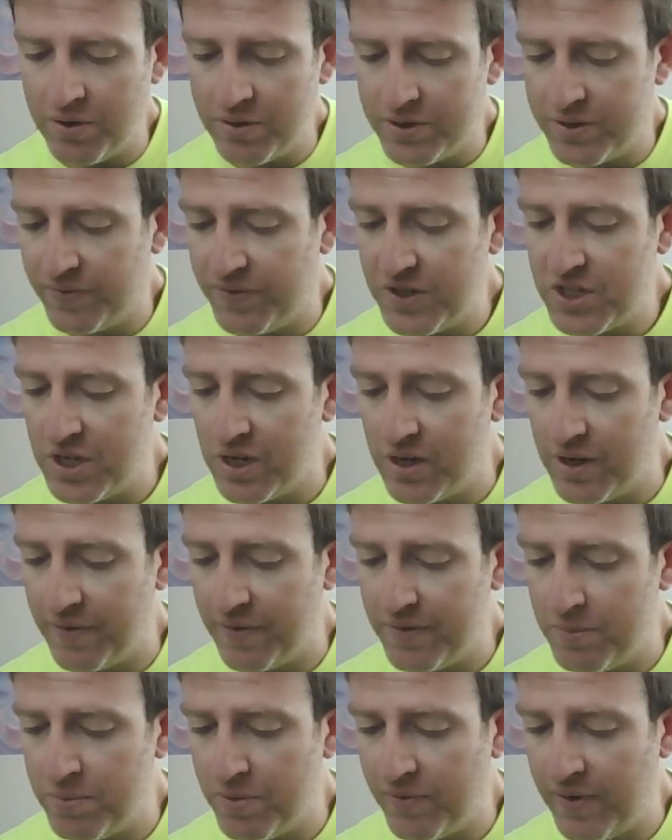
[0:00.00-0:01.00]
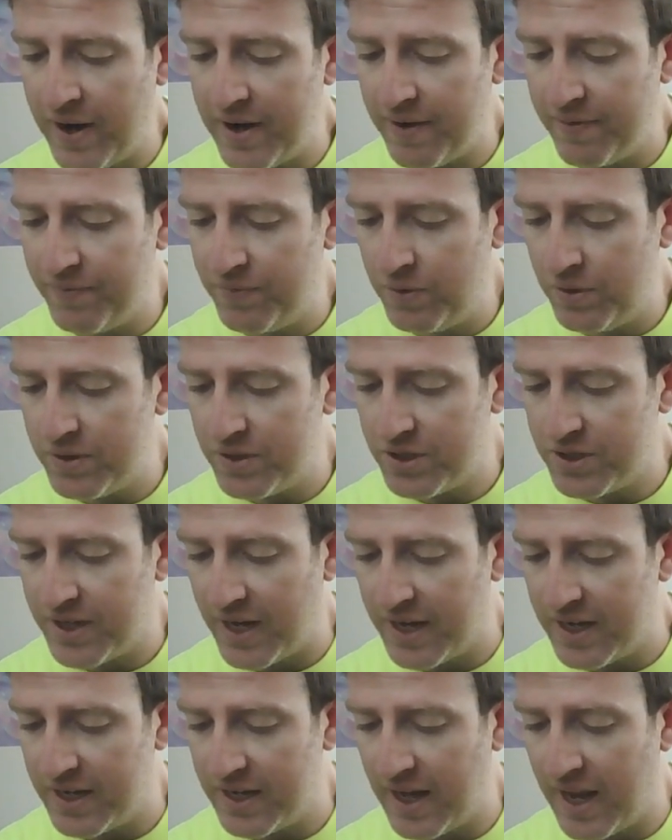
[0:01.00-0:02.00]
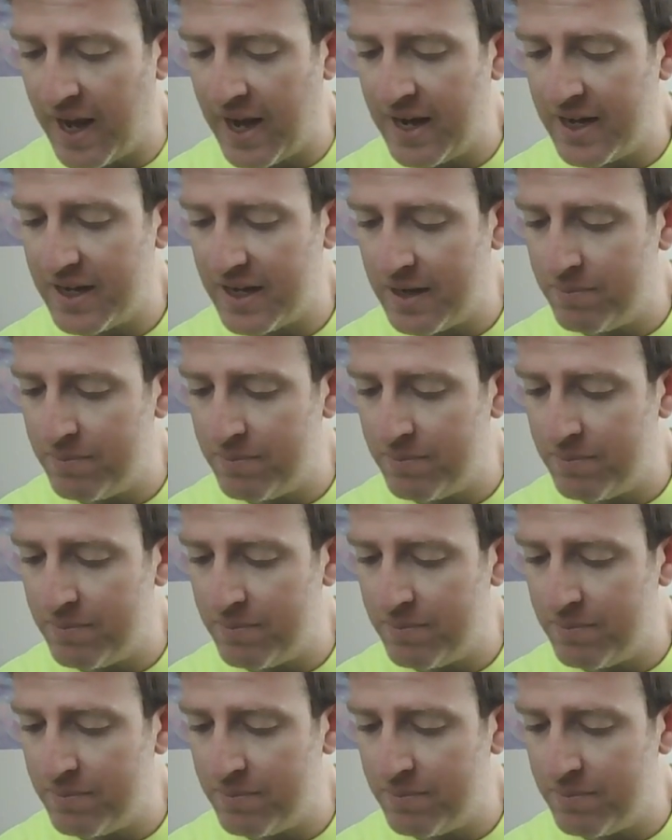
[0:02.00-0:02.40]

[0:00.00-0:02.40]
or sufficient enough to provide a full understanding and,